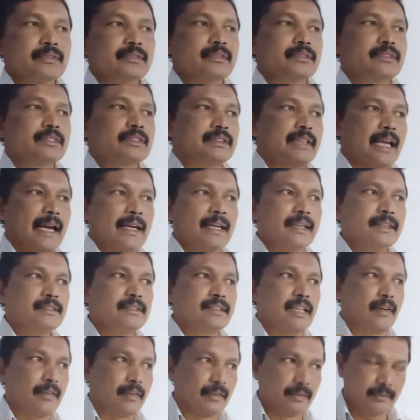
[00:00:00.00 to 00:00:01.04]
Standard
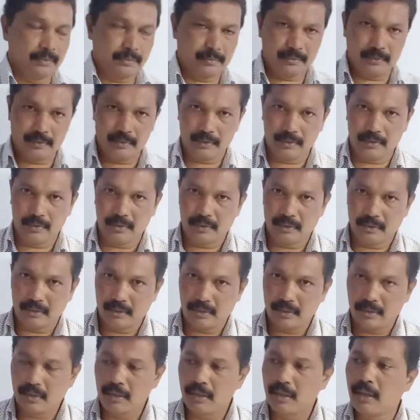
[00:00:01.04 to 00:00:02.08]
7.
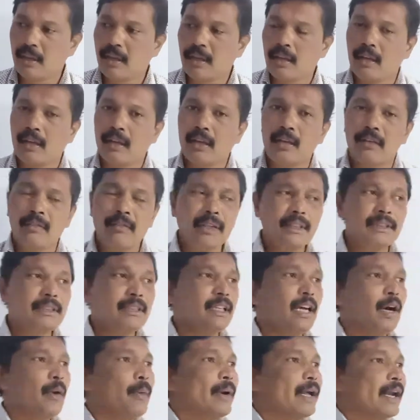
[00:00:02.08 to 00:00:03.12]
We see
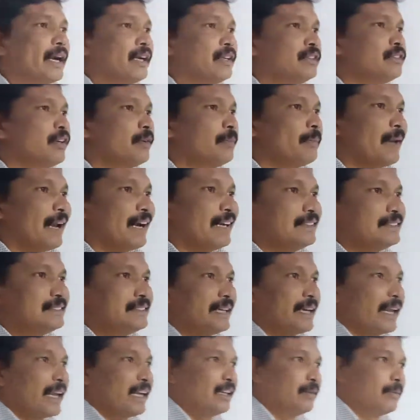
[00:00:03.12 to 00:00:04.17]
a varieties of plants
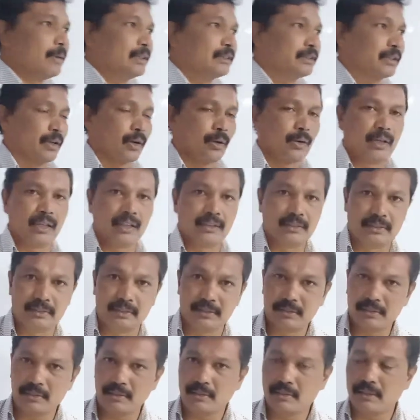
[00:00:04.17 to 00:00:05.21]
and animals around
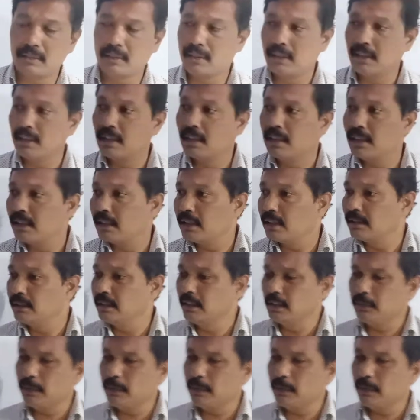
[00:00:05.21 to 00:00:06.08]
us. These